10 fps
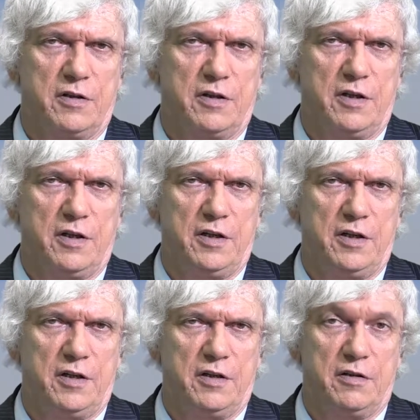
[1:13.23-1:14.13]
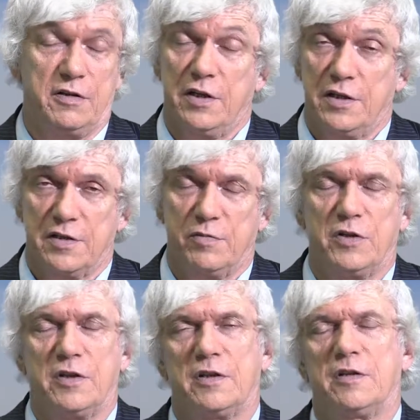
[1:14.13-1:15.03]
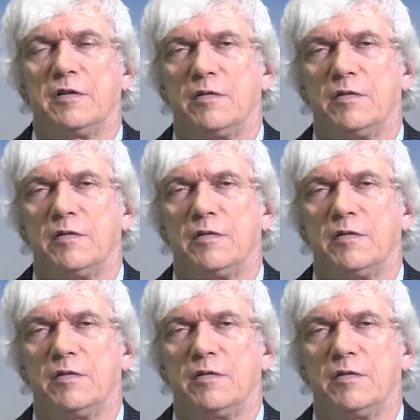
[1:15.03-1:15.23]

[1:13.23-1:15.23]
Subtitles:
the adjustment